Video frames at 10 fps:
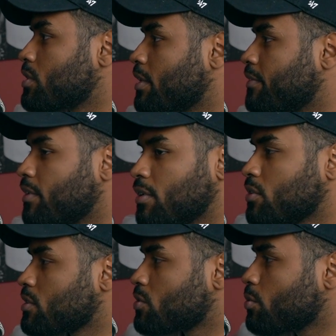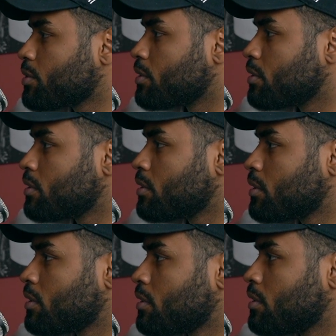looks like a token. You
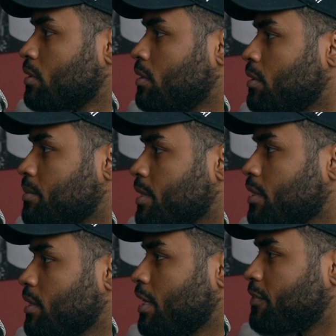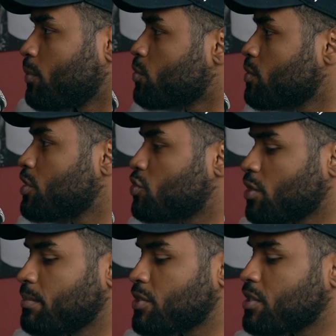know what I'm saying? Absolutely. If he was really a
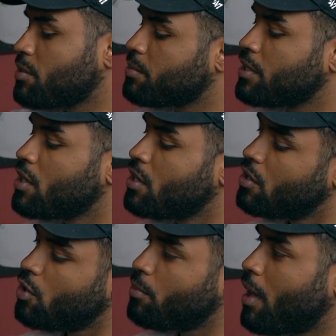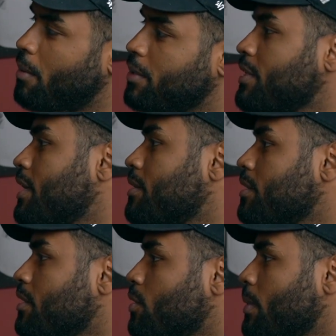trailblazer, then it would be Obama.
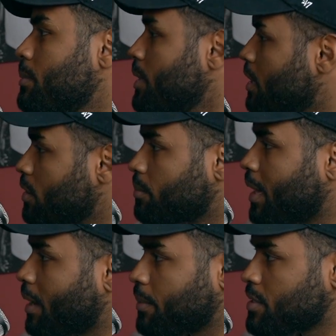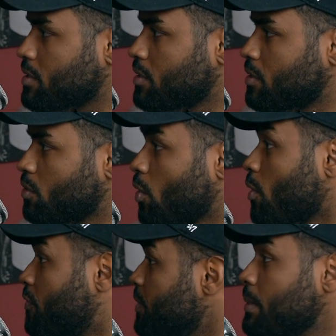Then, you know, maybe another black president
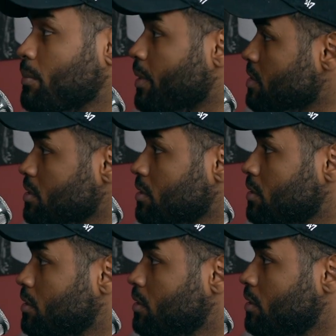or a female president.